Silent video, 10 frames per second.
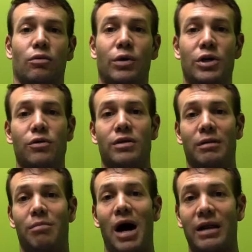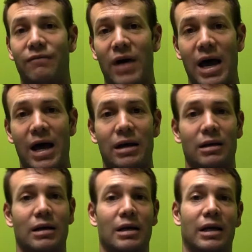reducing body
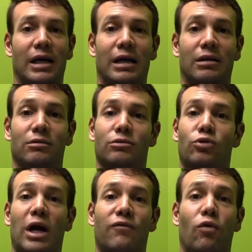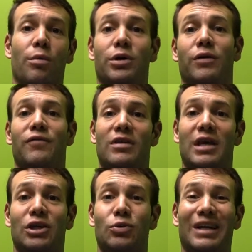fat and transforming your
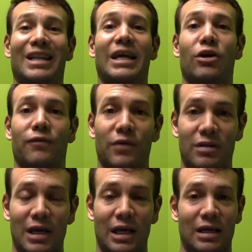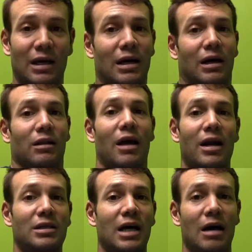physique to a leaner physique. A lot
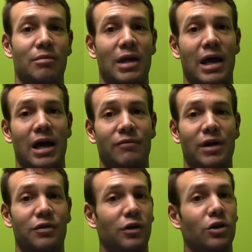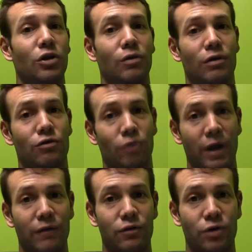of times they have nothing to do with
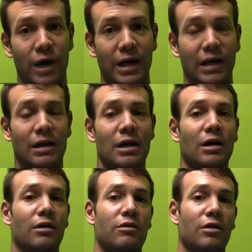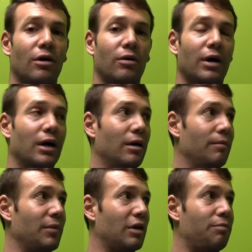strength training. So,
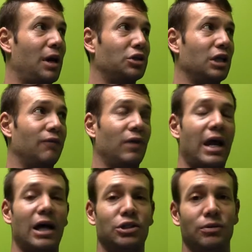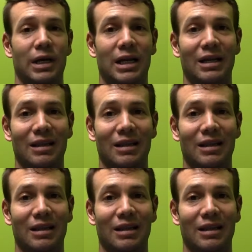um, especially if it had you eating